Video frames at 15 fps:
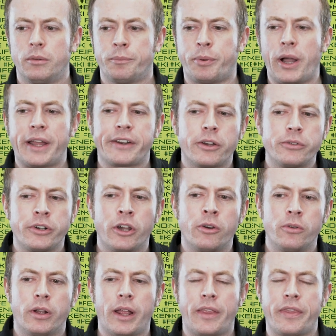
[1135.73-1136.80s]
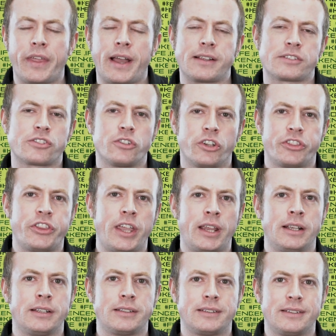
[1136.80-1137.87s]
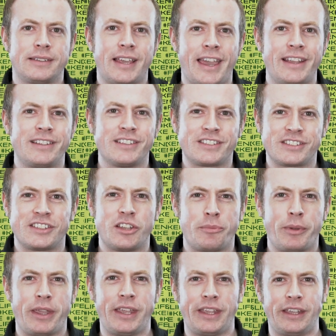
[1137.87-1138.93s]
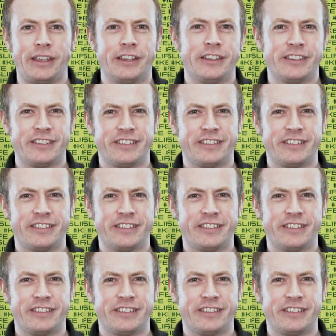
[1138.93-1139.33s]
but I don't know. That sort of thing tends to be